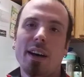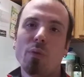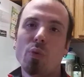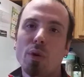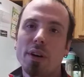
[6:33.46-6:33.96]

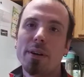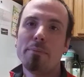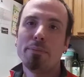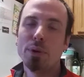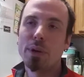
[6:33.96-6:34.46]

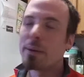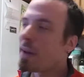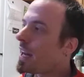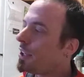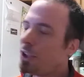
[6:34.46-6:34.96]
warrant brewing a
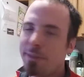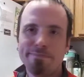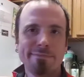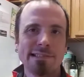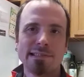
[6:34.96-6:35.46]
batch,
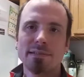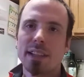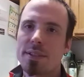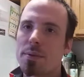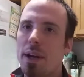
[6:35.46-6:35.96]

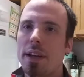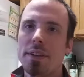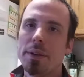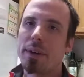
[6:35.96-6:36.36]
that's what I do,